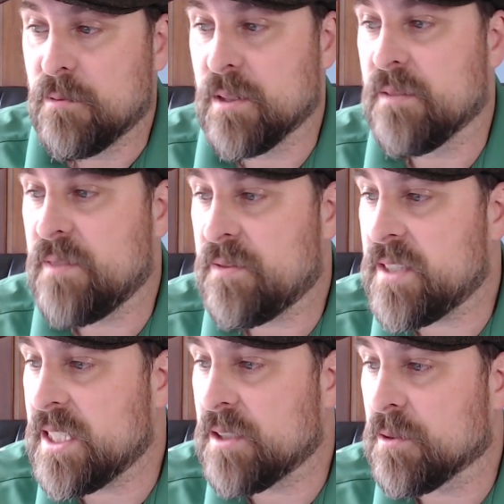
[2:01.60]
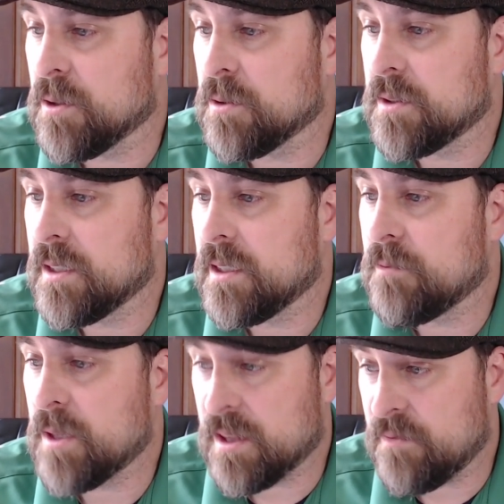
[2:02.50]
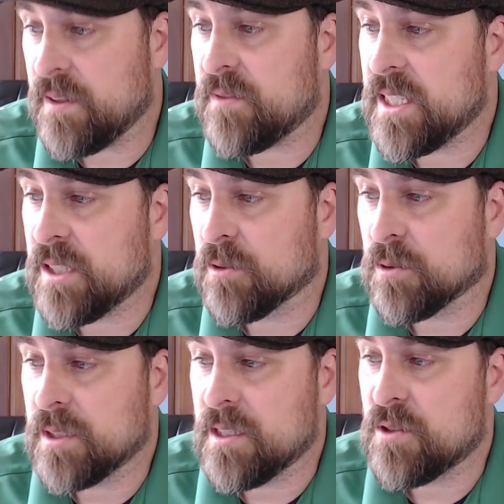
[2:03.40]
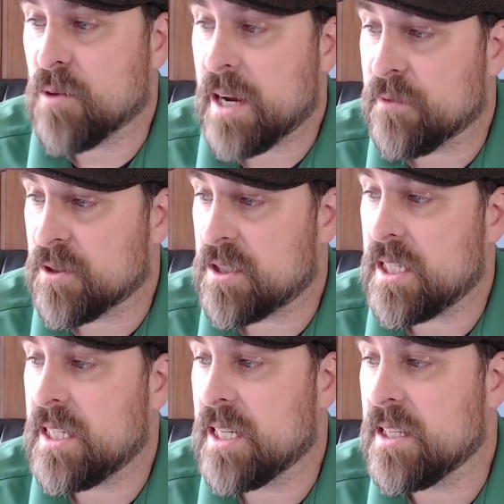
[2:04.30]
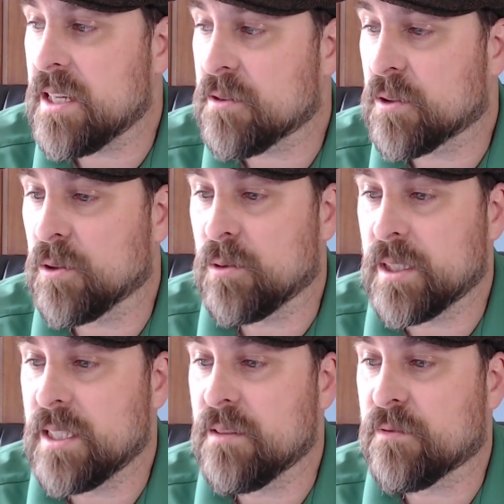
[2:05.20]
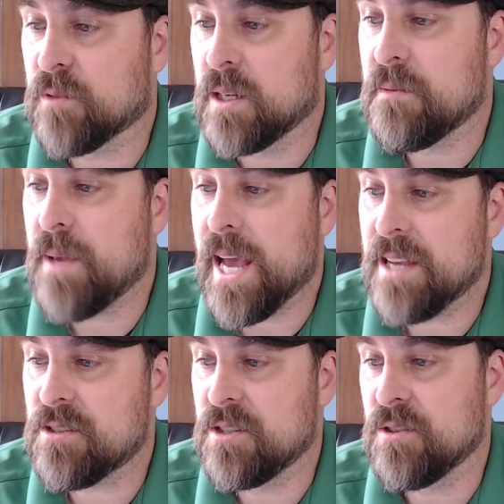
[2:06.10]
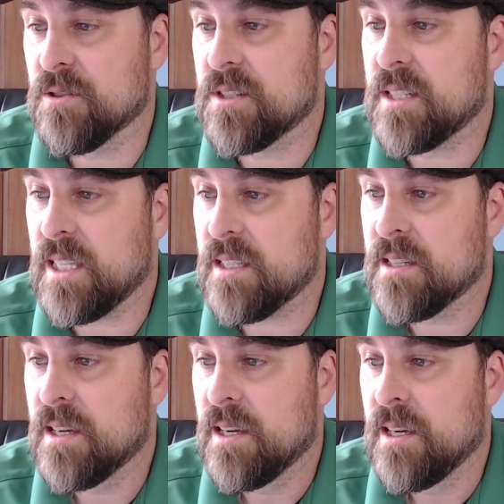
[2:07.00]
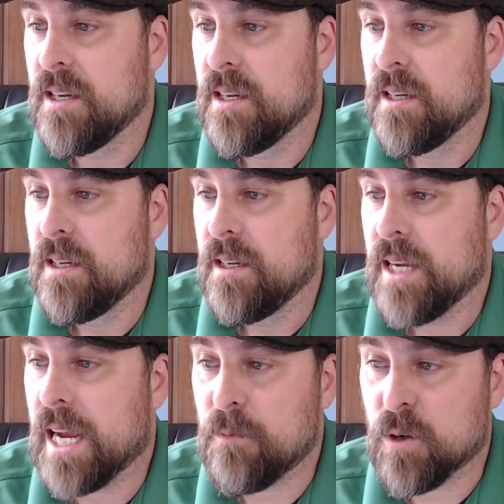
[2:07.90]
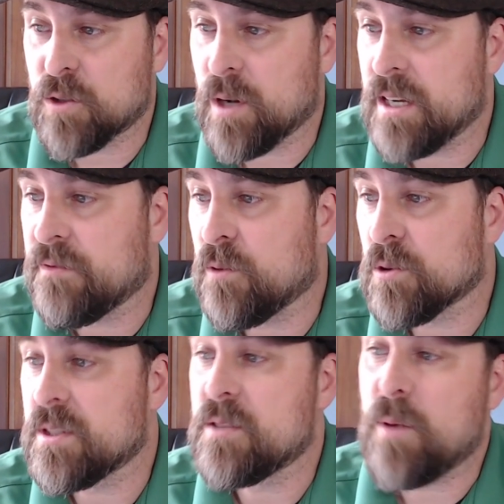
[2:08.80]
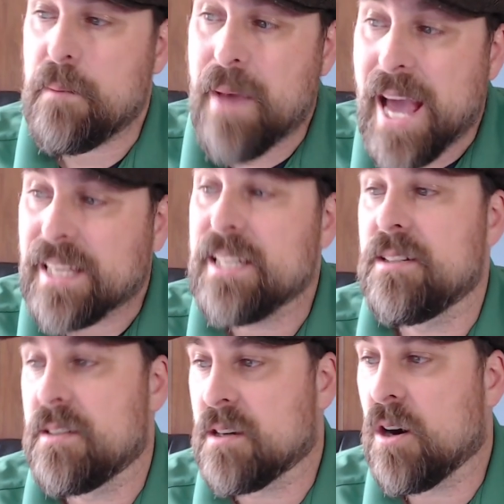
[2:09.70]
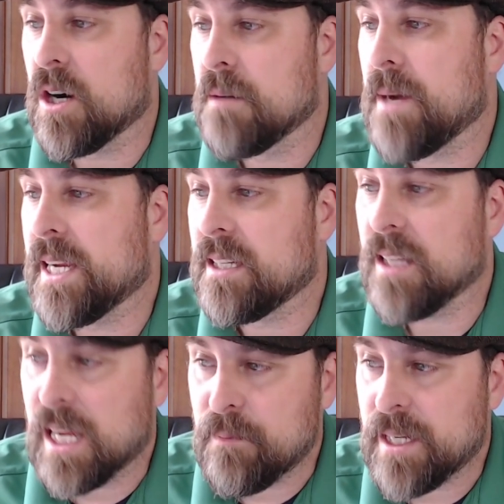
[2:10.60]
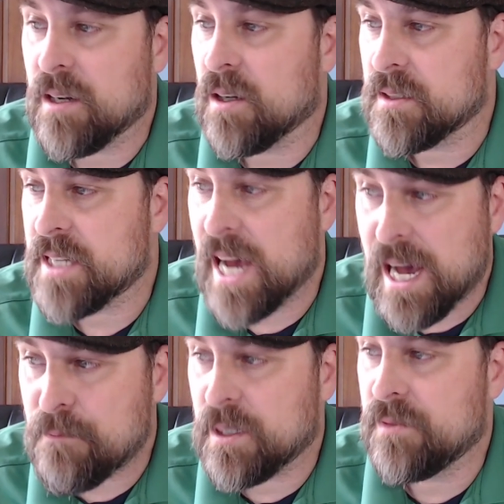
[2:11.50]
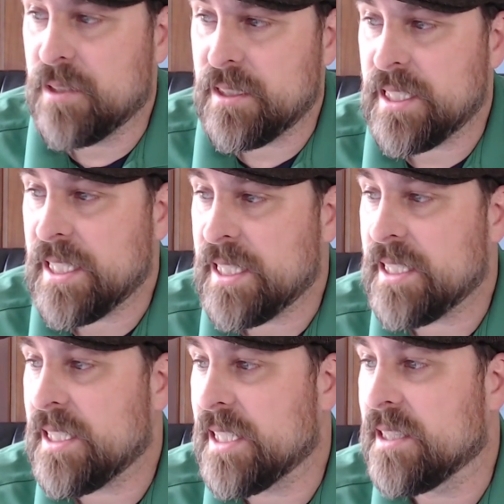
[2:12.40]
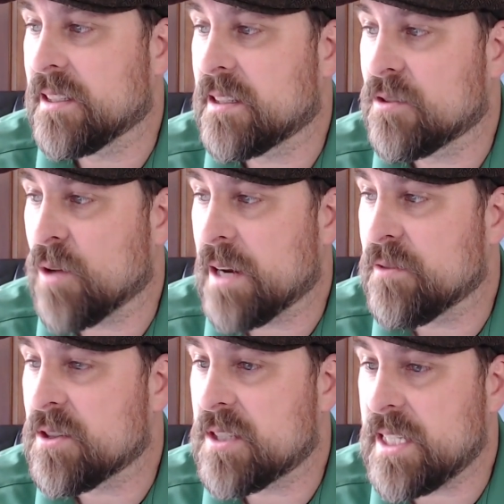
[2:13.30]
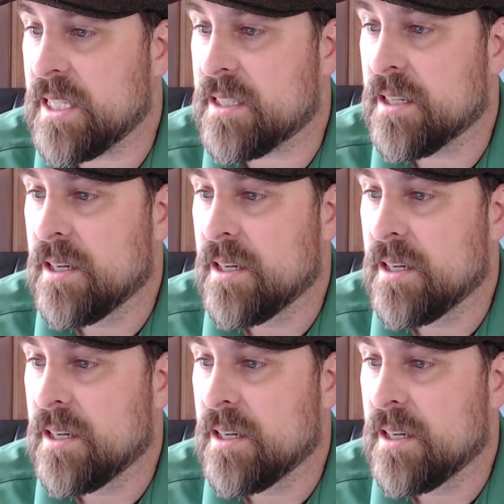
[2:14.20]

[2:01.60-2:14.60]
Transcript: with the 15-year-old in the driver's seat and the other girl in the front passenger seat. Anwar tried to force his way back into the car by climbing on top of the teen in the driver's seat.